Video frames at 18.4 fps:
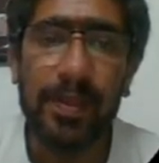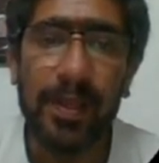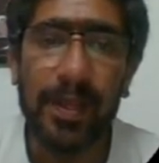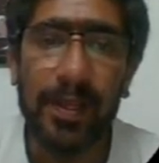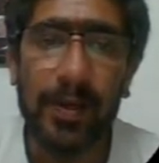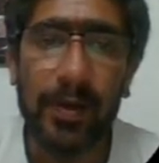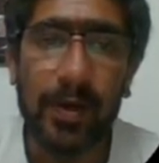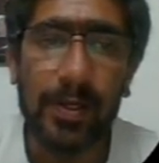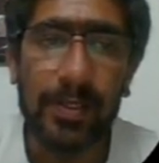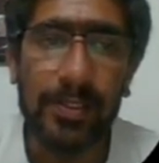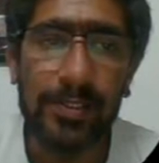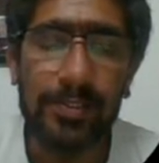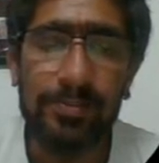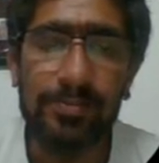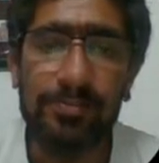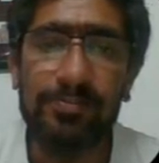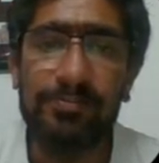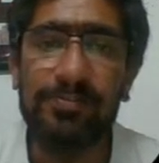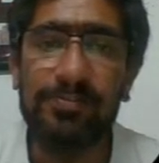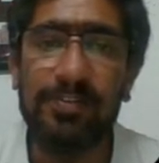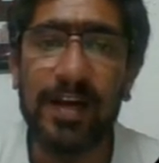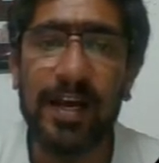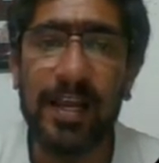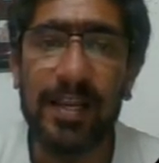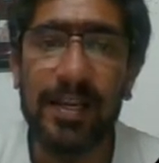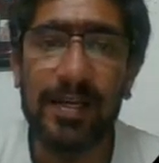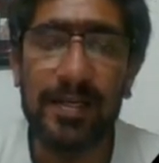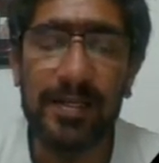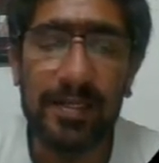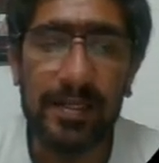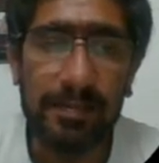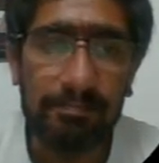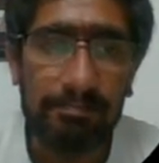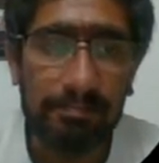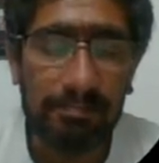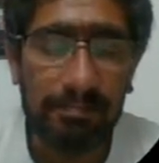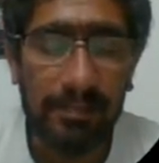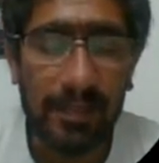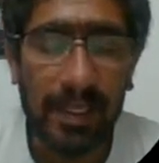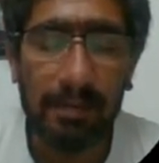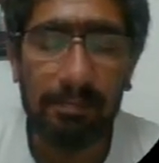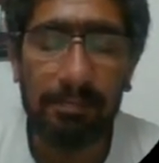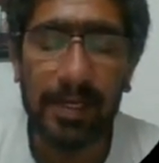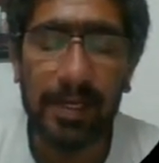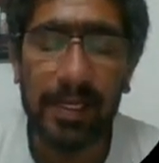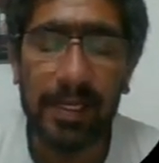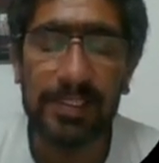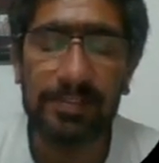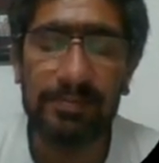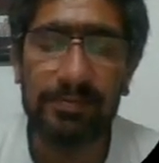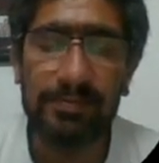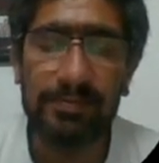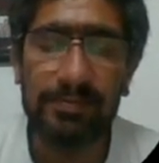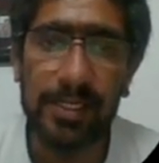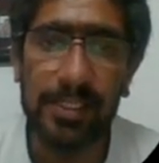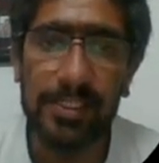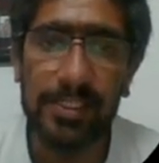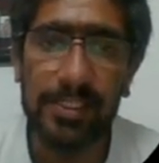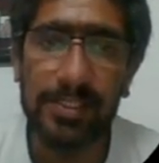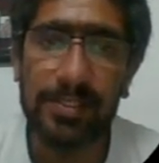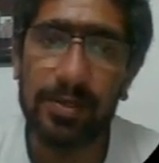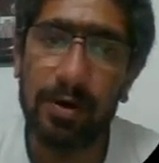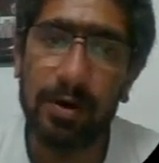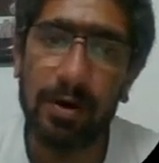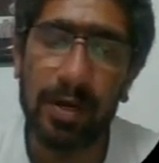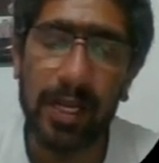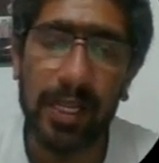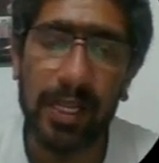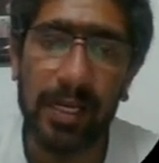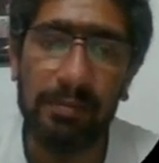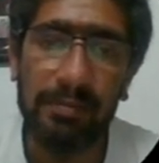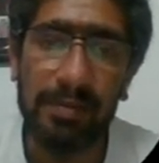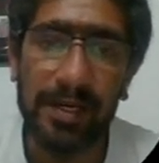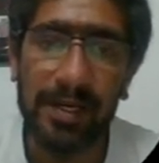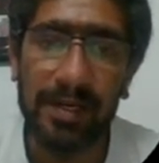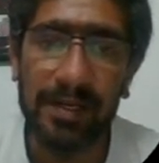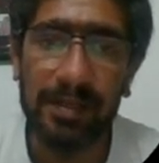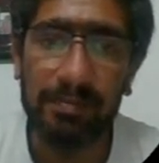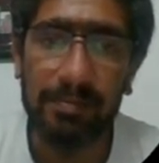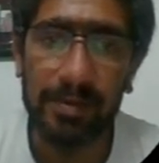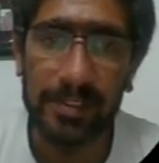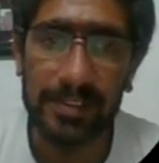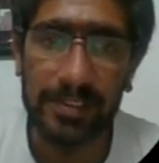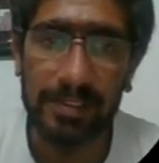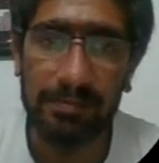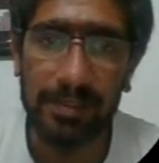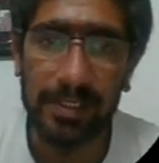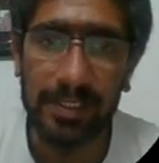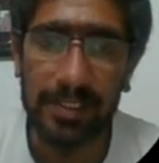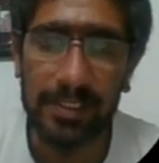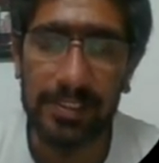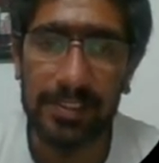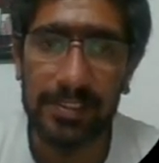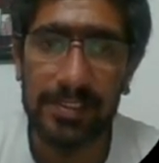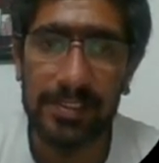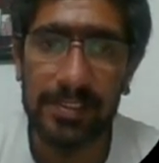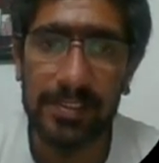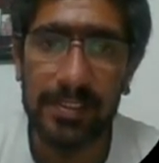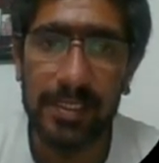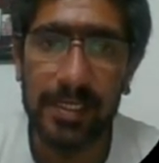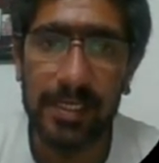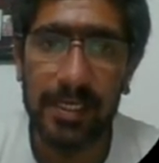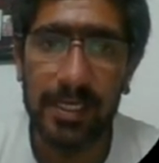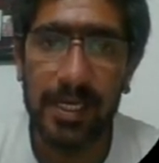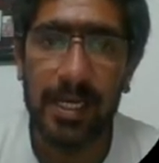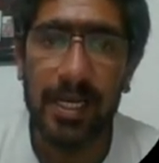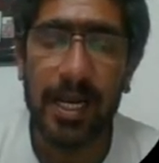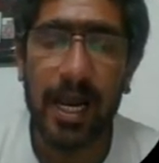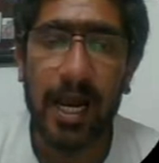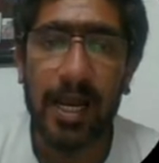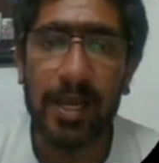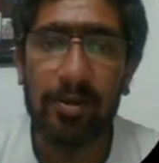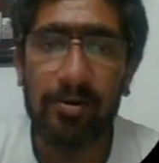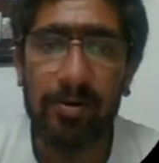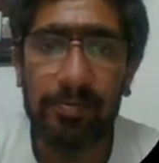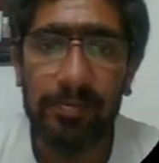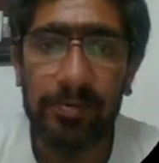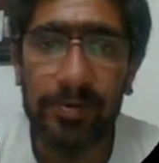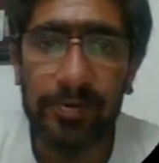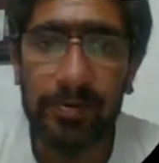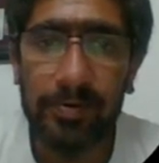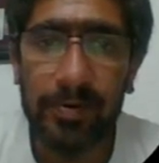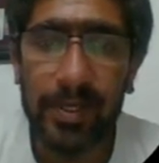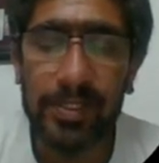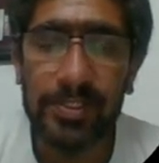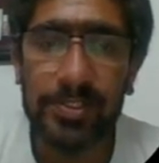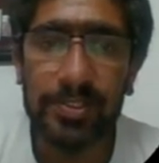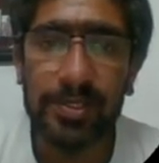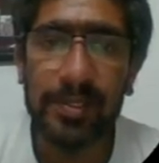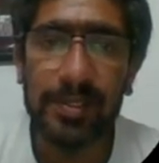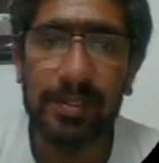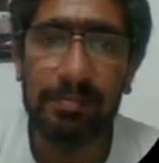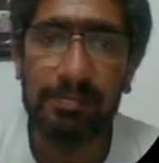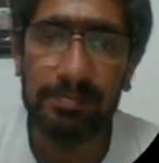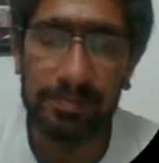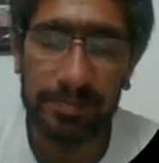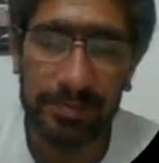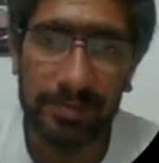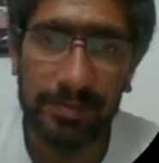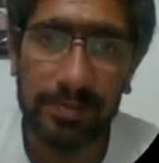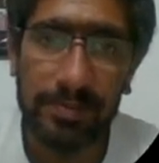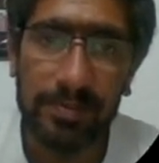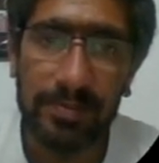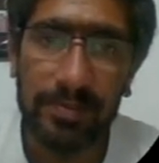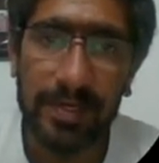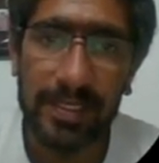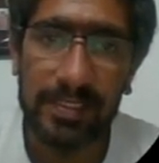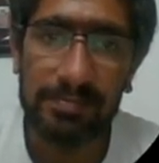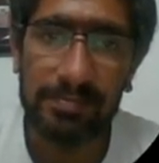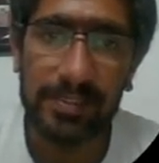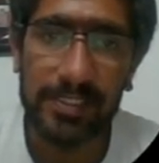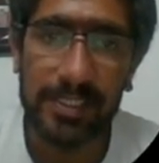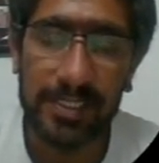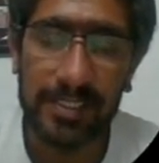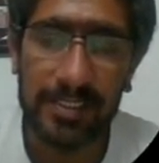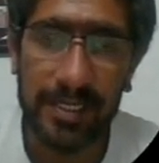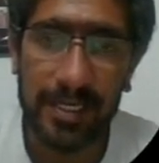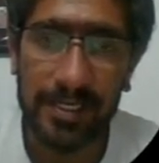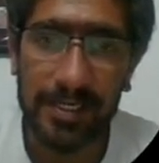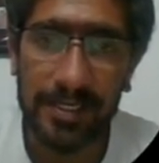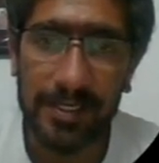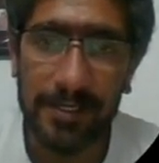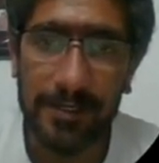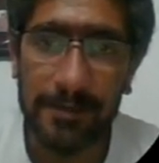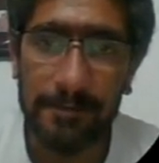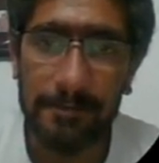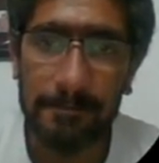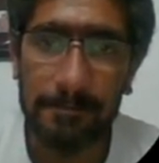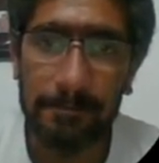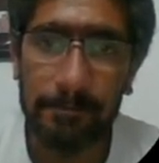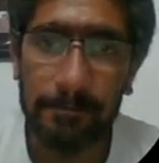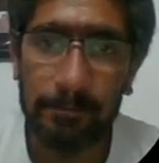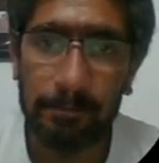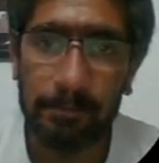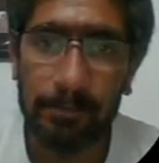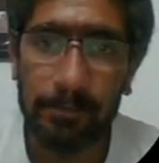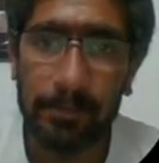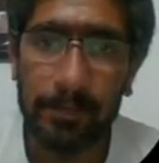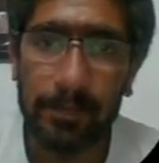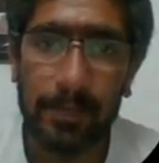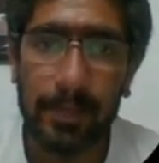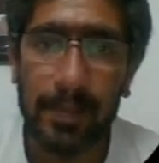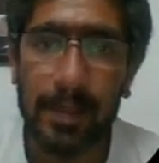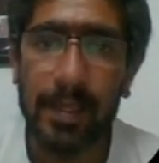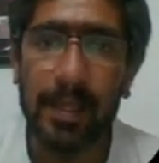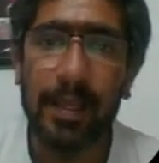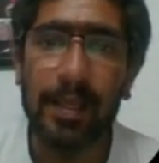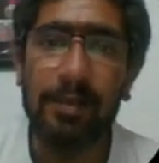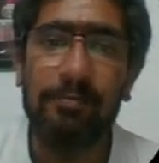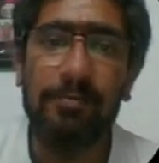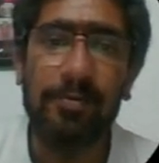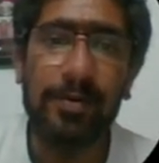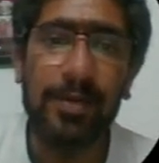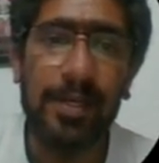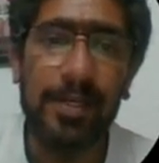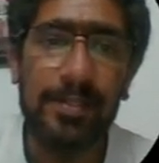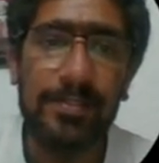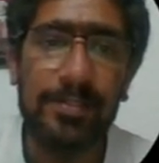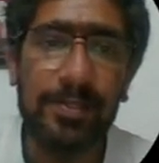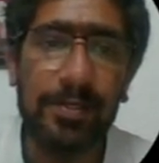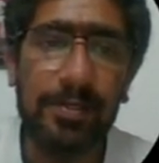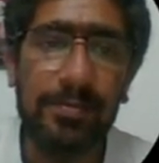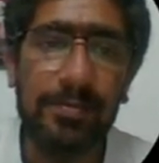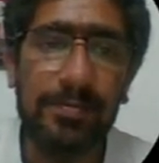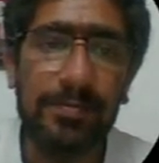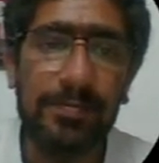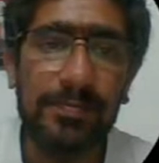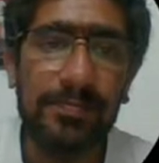in order to find a place for a digit or eliminate the possibilities. I hope you enjoyed the Sudoku as much as I did. If you did so,